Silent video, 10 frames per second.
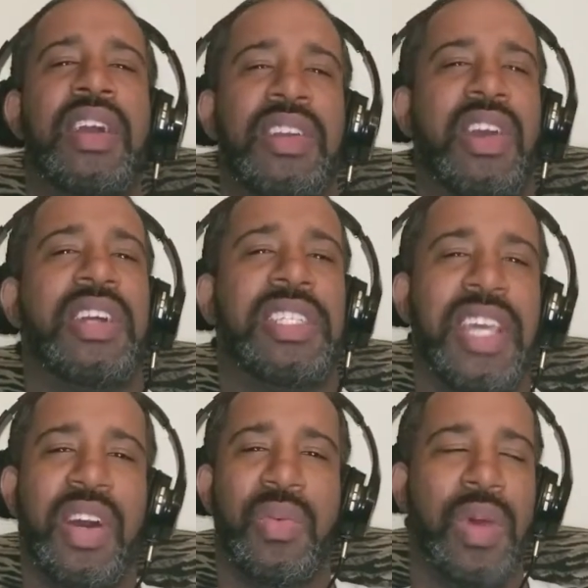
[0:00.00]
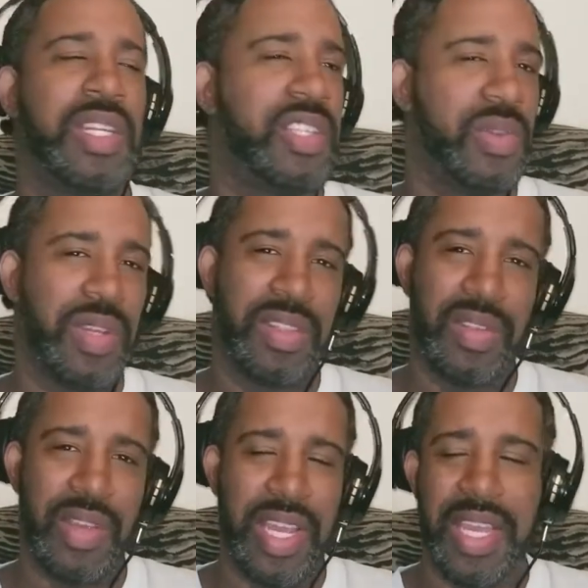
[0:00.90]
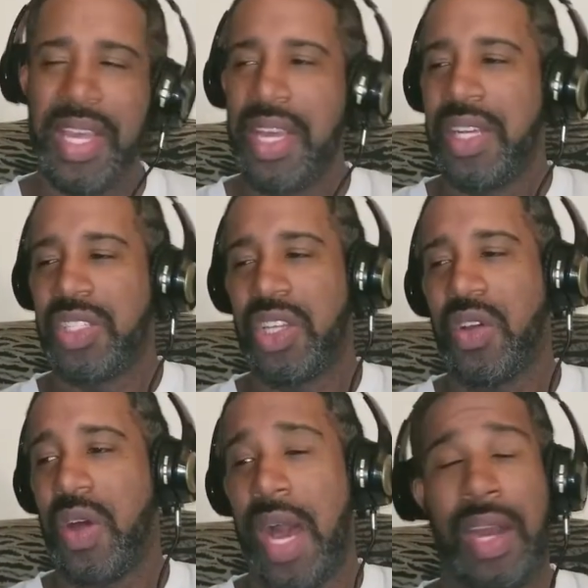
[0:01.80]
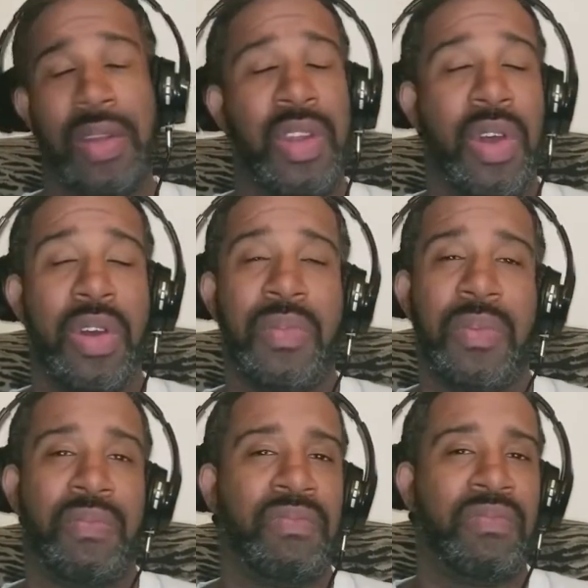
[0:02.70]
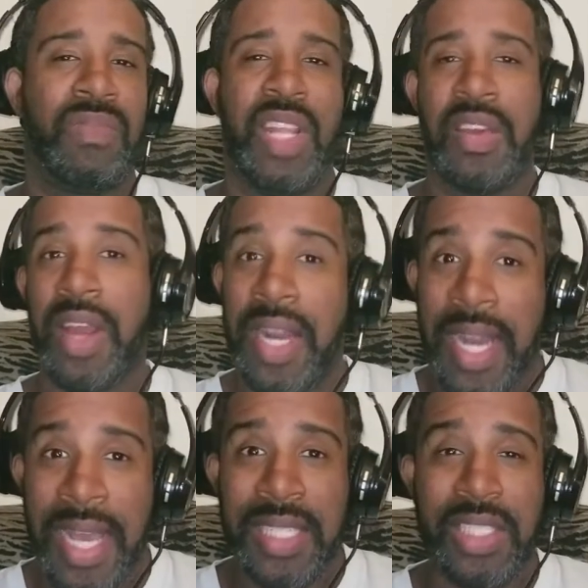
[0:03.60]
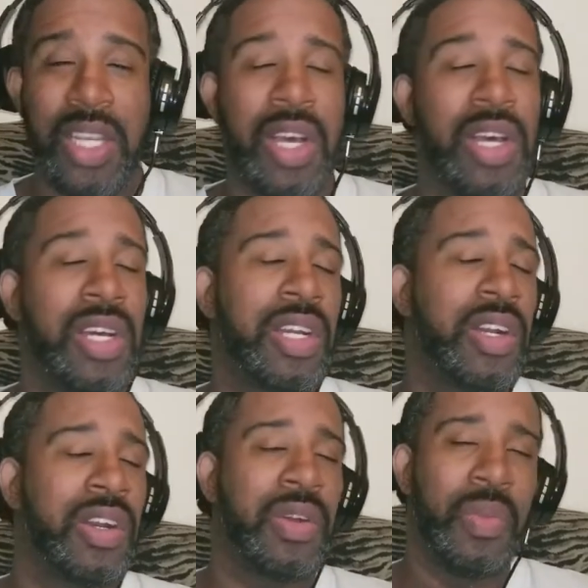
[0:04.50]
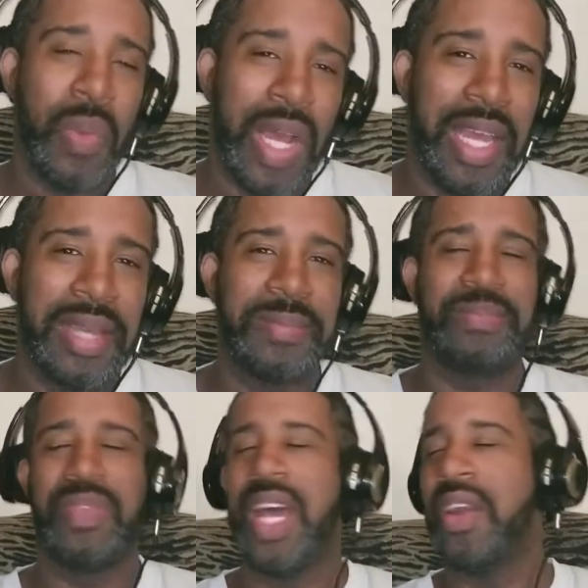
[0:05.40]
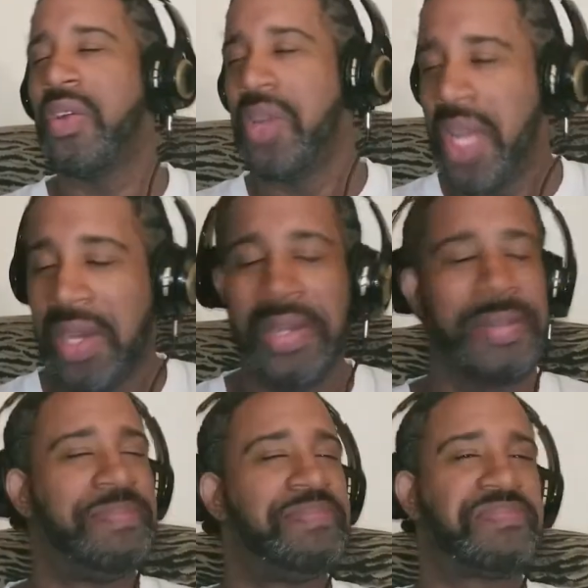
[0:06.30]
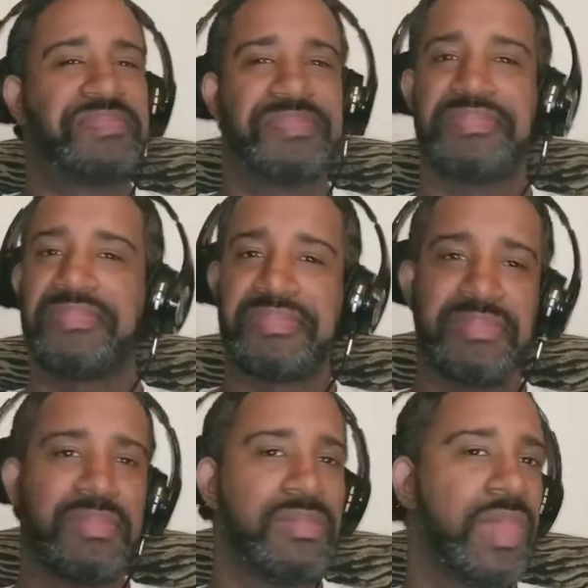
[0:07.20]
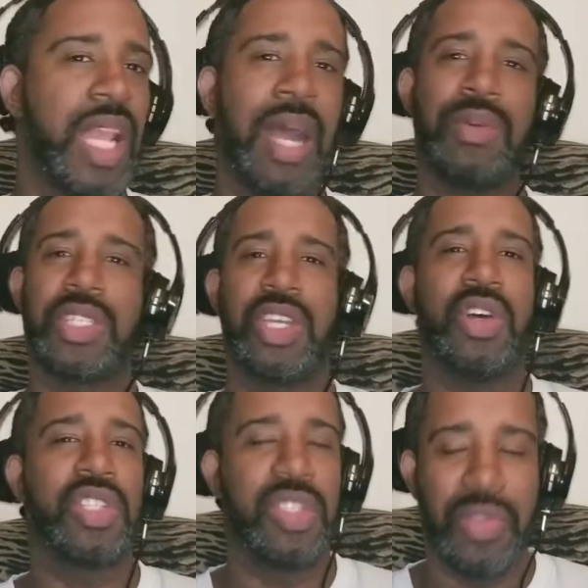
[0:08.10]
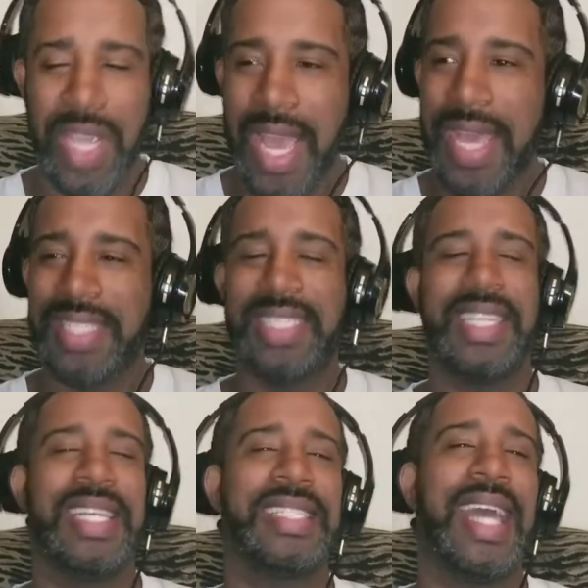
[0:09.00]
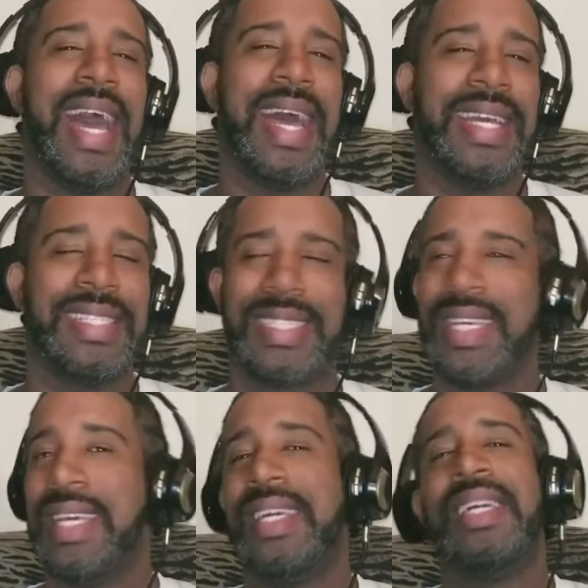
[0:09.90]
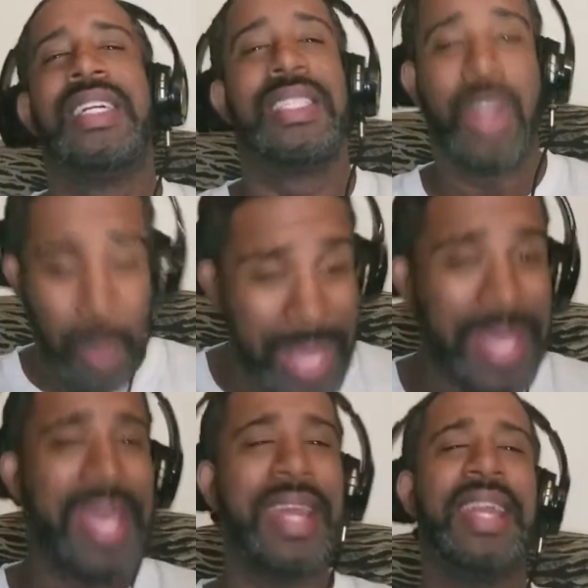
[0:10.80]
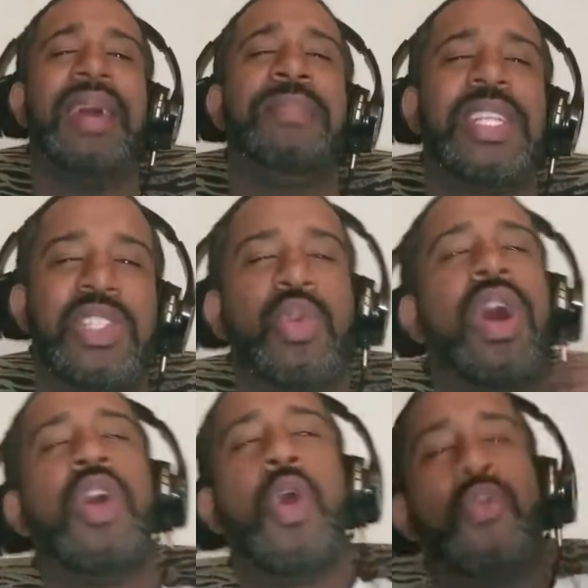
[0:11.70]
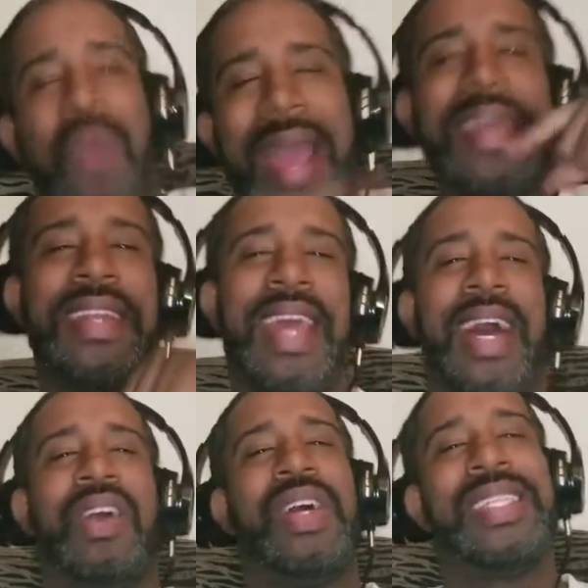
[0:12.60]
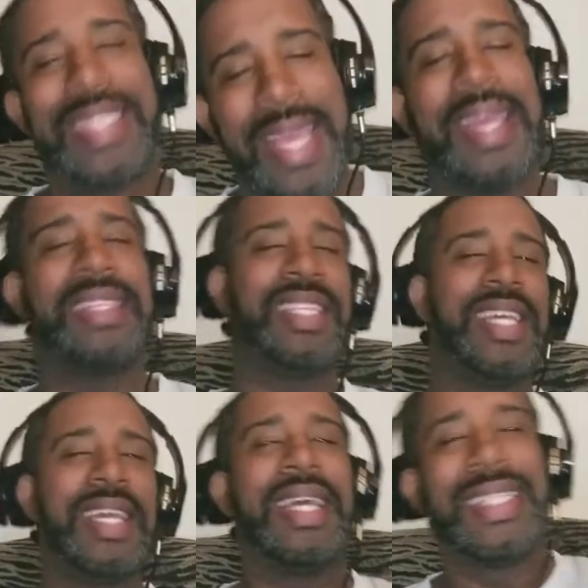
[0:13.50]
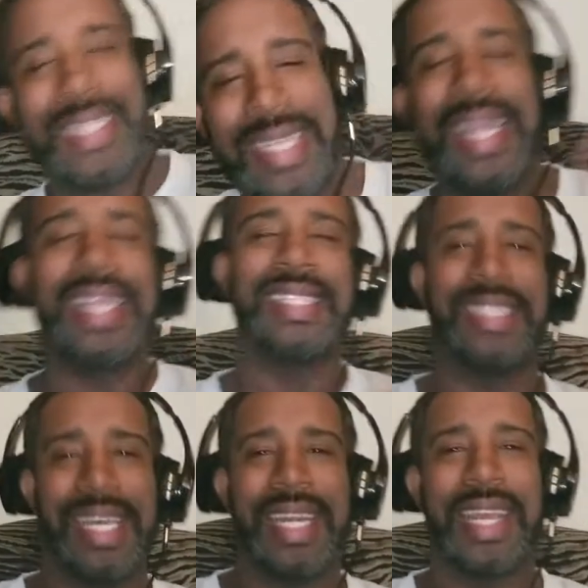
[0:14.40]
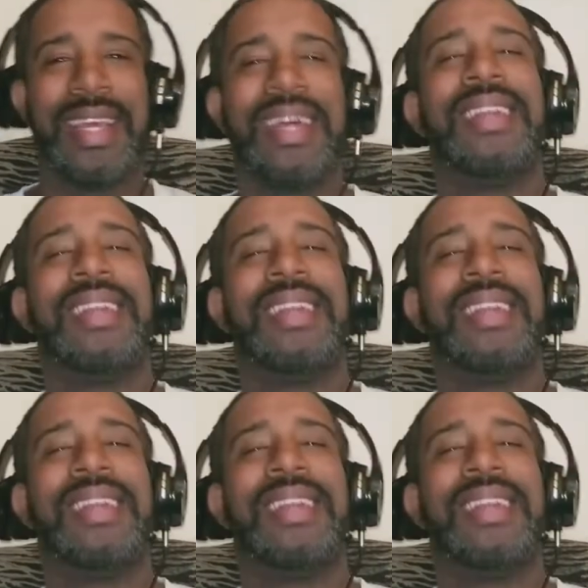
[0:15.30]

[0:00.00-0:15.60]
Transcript: Cartel 1, 2, and 3. So I don't know if they're in that song or what. I don't know. I was told to react to these guys. So we getting up into it right now. TNT, City to City.